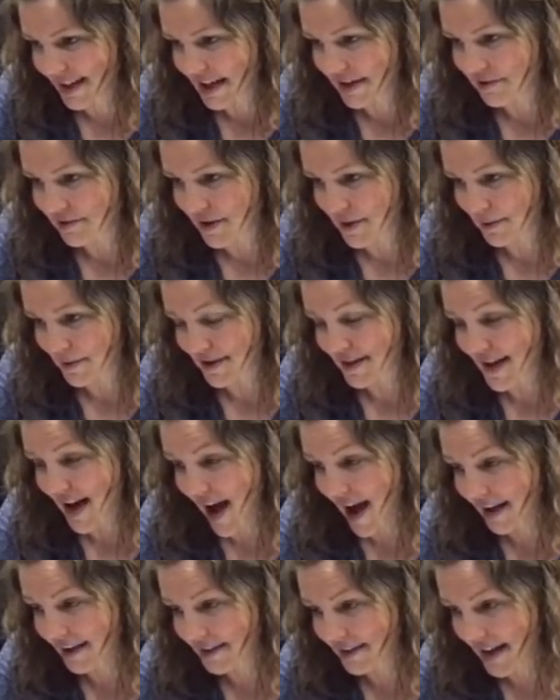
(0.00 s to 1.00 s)
If we were
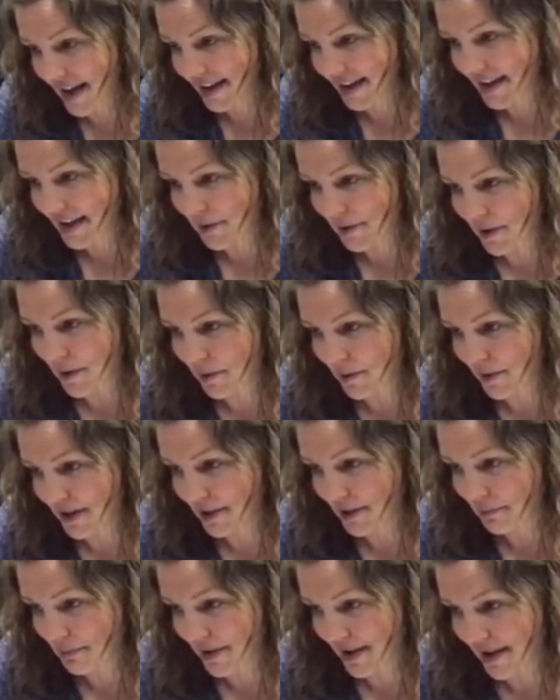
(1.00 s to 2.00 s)
not lucky, we
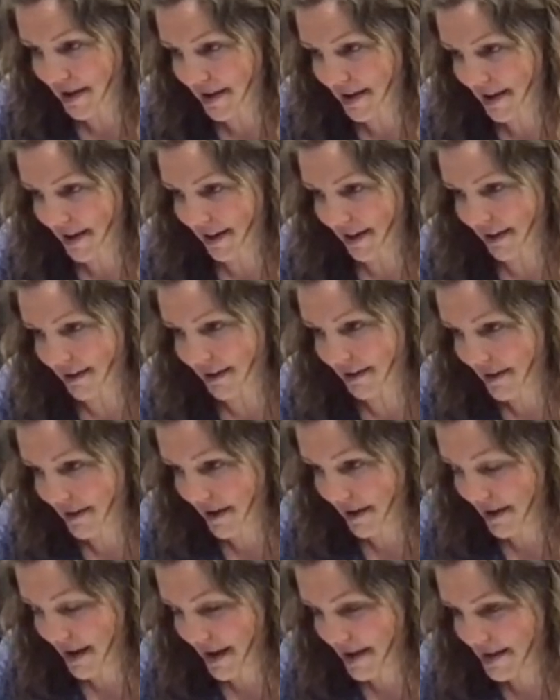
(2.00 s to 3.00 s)
wouldn't be here.
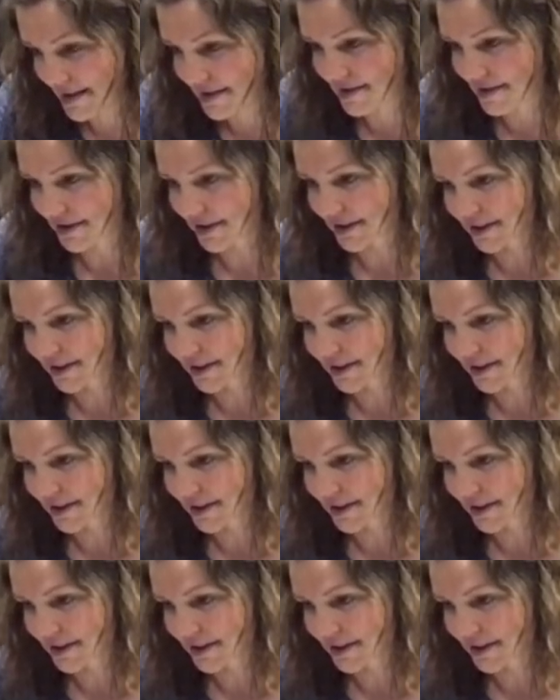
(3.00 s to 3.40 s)
Well, that's true,